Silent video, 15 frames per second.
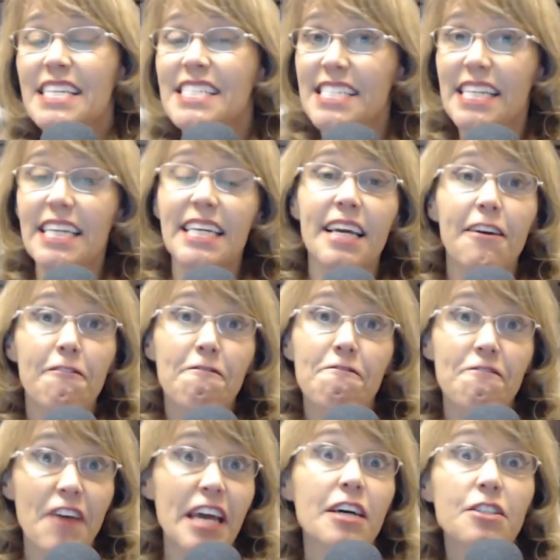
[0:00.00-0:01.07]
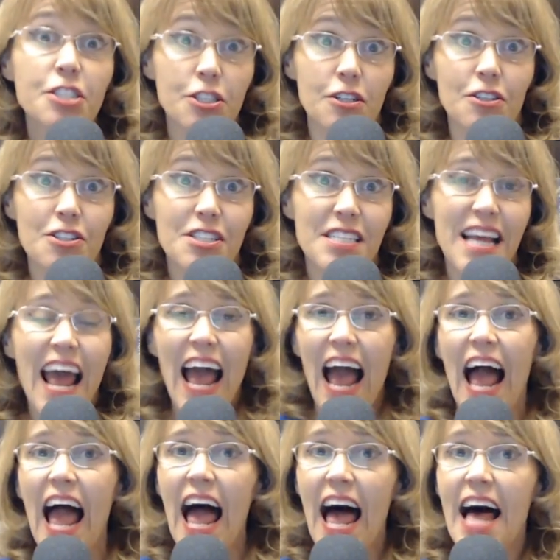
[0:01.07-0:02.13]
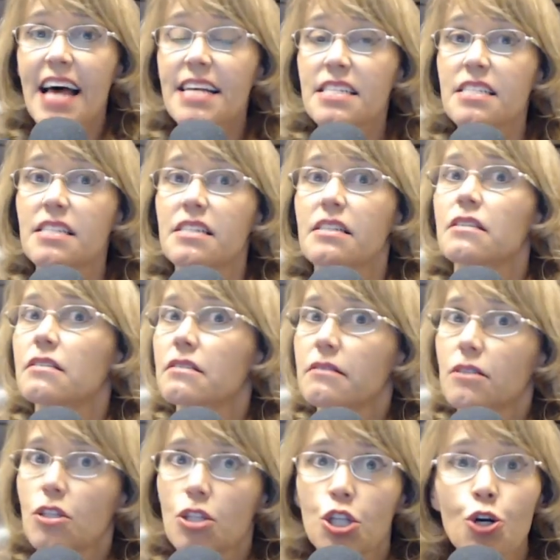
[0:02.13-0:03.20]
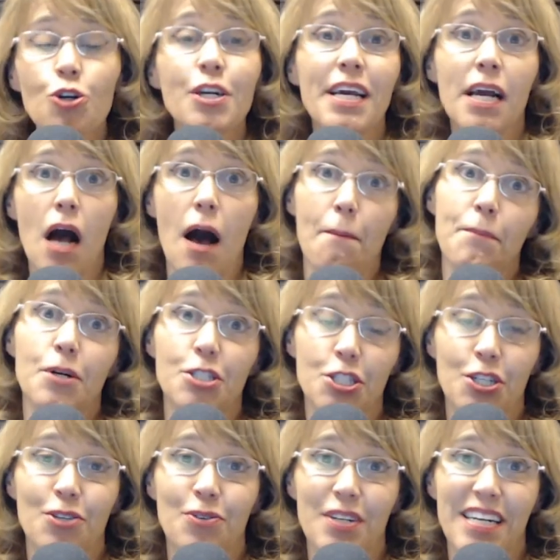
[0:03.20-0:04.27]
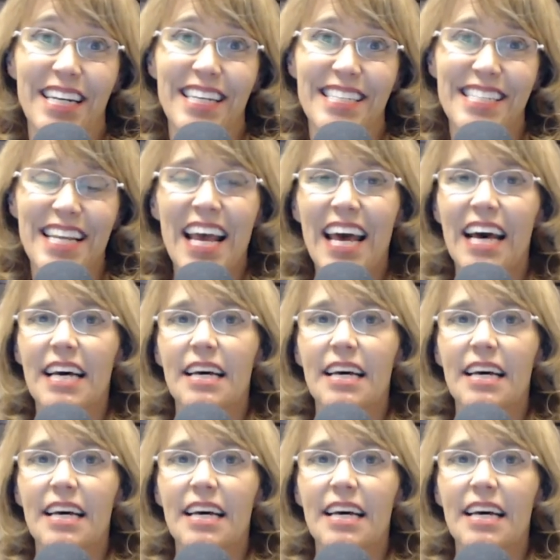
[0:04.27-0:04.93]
seeing failures as learning opportunities.